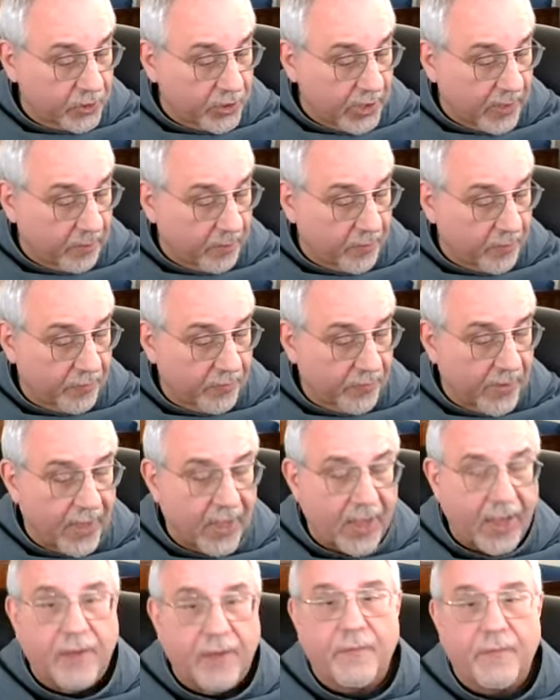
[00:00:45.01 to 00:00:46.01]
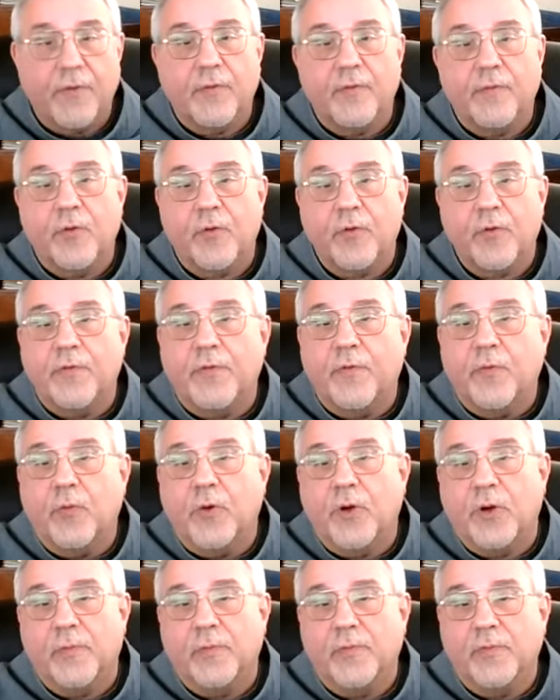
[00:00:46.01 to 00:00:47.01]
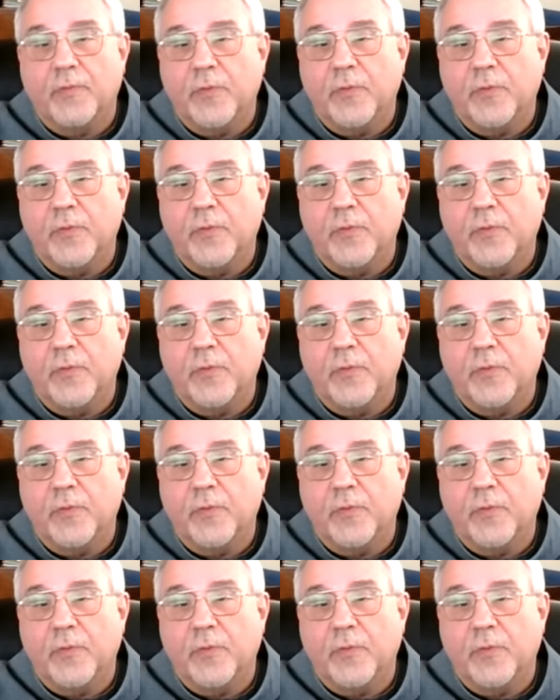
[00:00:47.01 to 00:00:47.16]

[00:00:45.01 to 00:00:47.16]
chapter 5, verse 4,